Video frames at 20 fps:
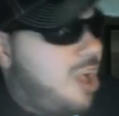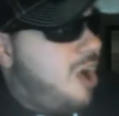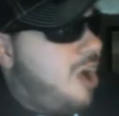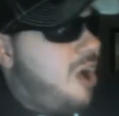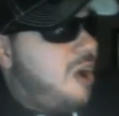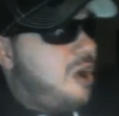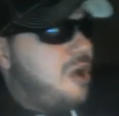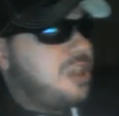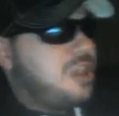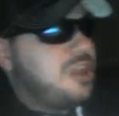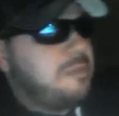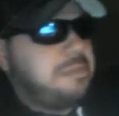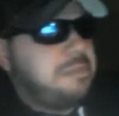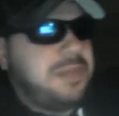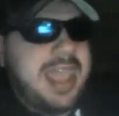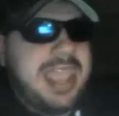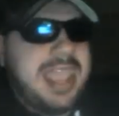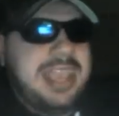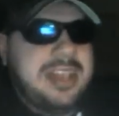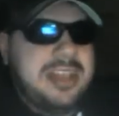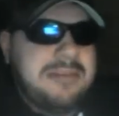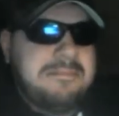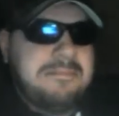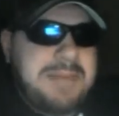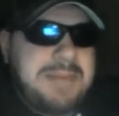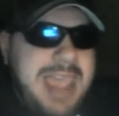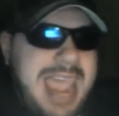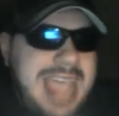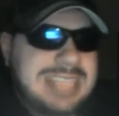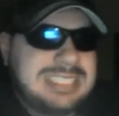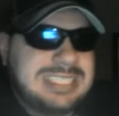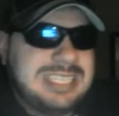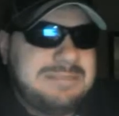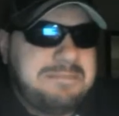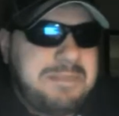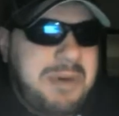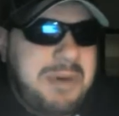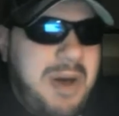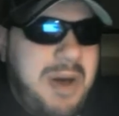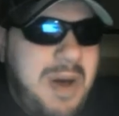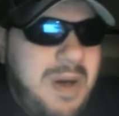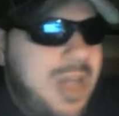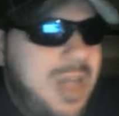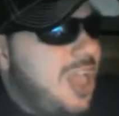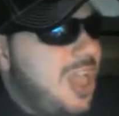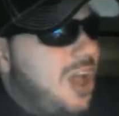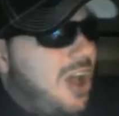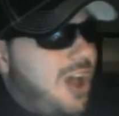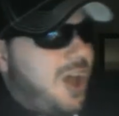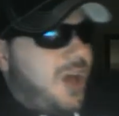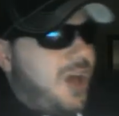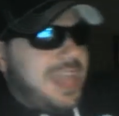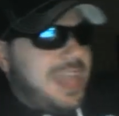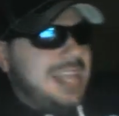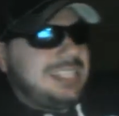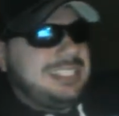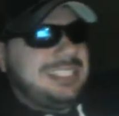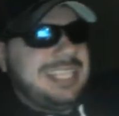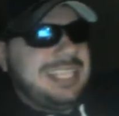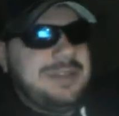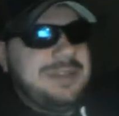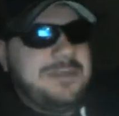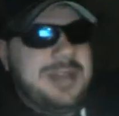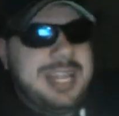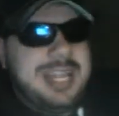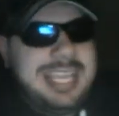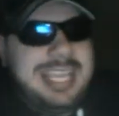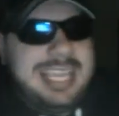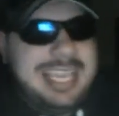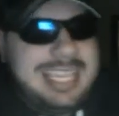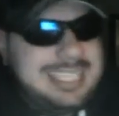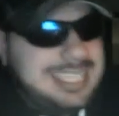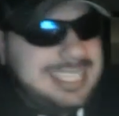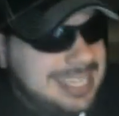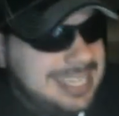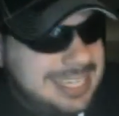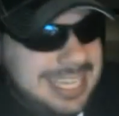Oh, you're playing good basketball. Oh, that Dinwiddie, he's a,